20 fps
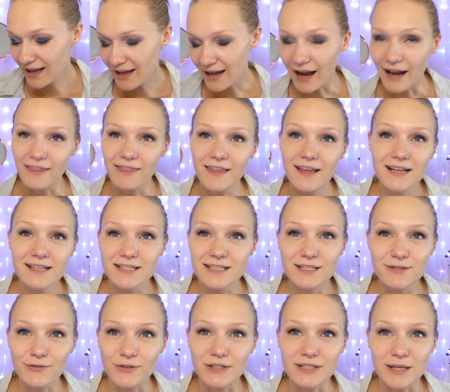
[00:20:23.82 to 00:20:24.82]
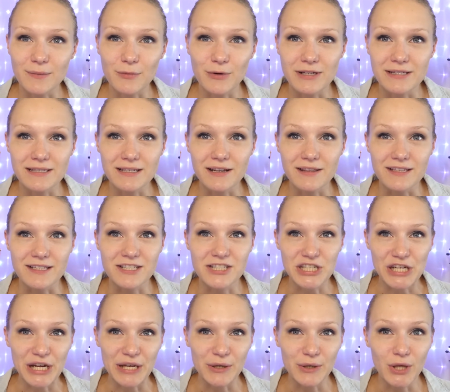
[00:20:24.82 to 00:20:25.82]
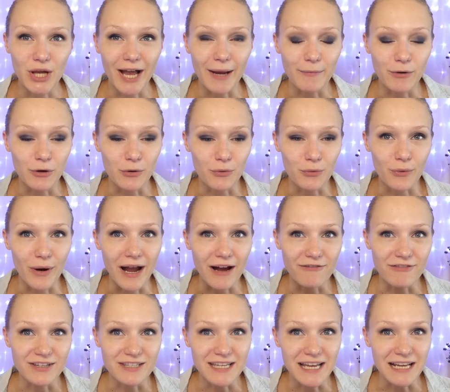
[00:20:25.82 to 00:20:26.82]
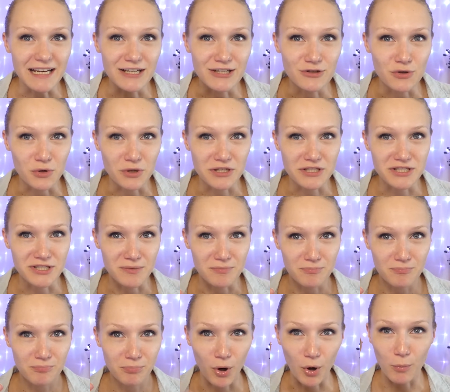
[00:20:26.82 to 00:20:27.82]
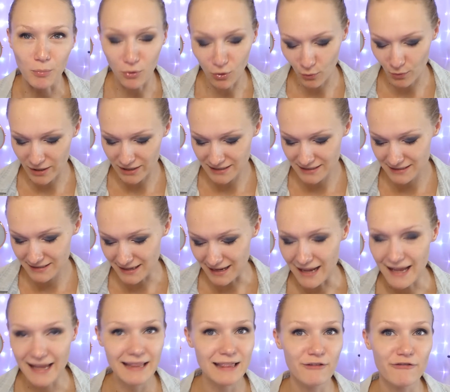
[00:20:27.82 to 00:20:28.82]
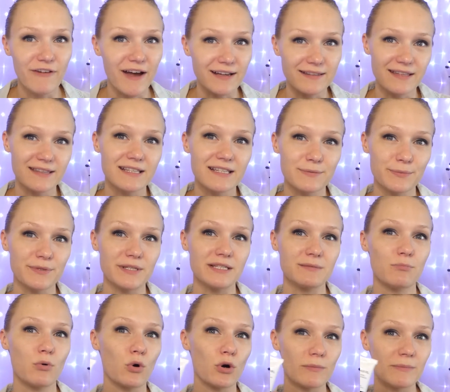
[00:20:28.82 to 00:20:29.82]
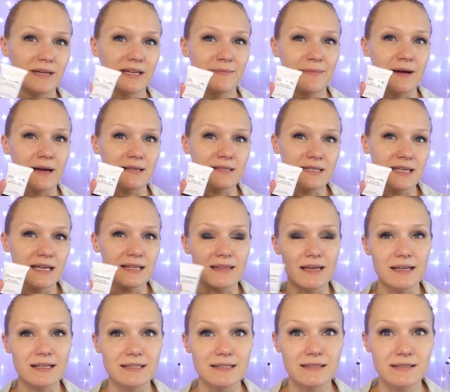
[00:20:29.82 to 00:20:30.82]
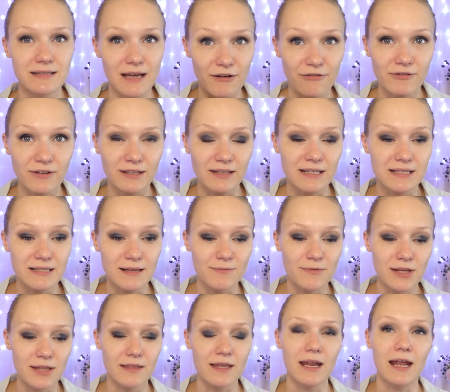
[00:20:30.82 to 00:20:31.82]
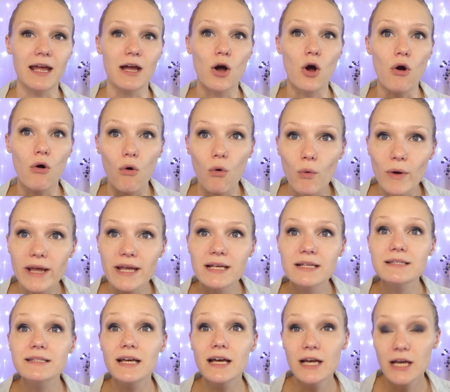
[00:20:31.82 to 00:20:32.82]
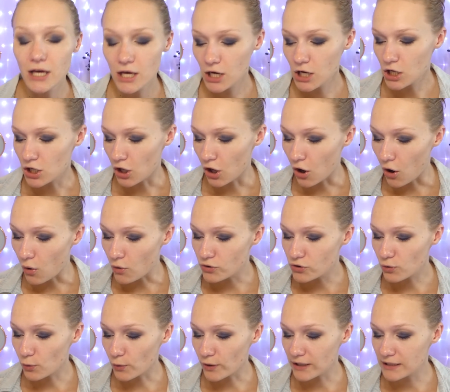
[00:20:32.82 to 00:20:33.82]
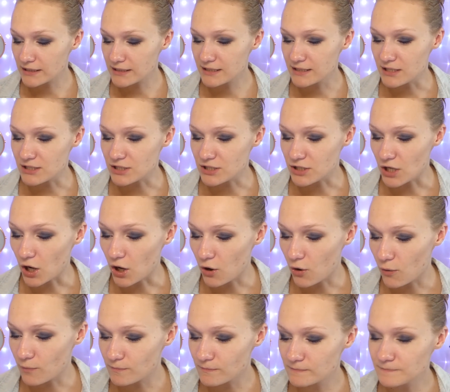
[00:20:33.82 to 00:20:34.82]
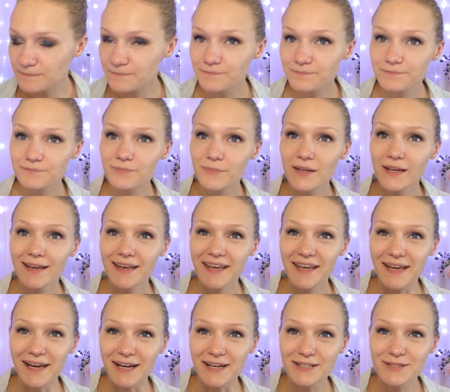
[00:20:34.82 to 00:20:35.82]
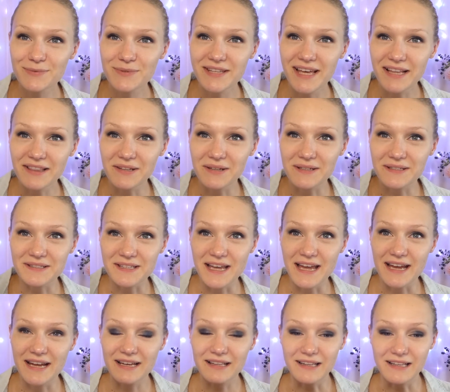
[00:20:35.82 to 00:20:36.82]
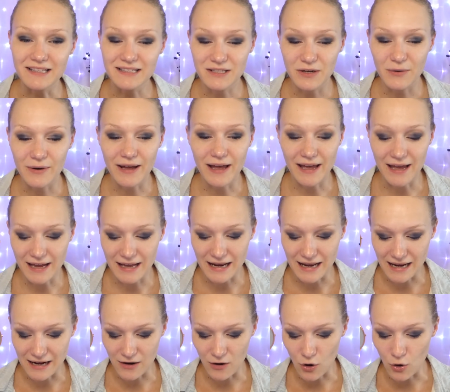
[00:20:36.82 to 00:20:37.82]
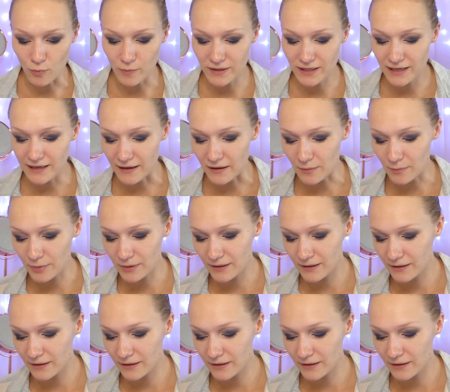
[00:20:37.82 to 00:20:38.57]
I think just for some reason on this channel, I'm gravitated towards the purple ones, and the fact that this one is pore minimizing, that is definitely something that I always go towards. So here's what that looks like. Let's go ahead and open it up.